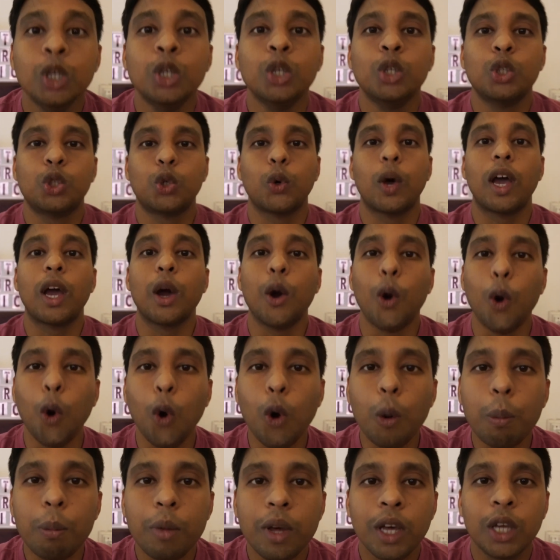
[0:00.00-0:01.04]
So I
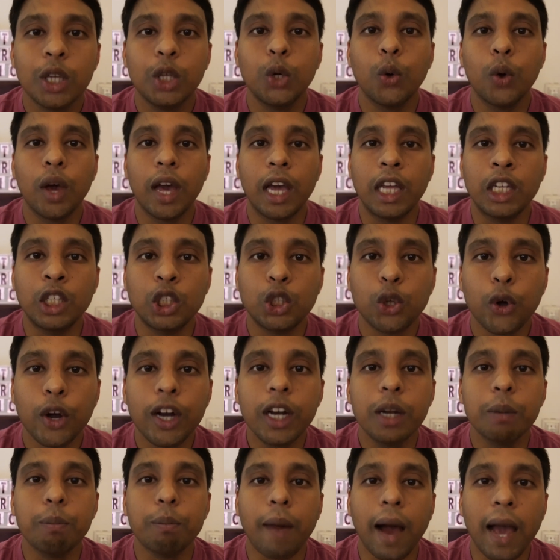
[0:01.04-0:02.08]
hope you
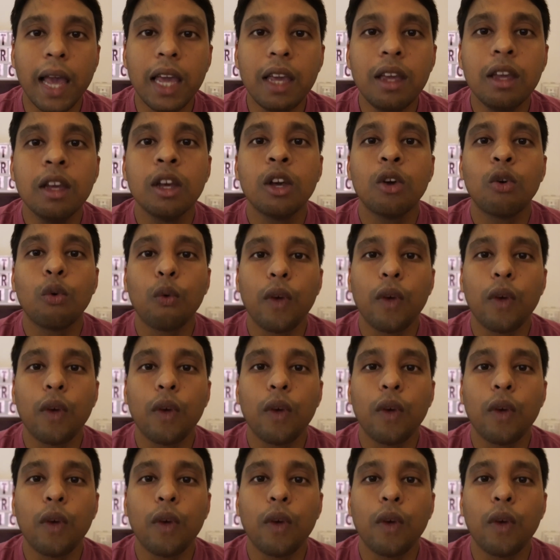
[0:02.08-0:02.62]
enjoyed my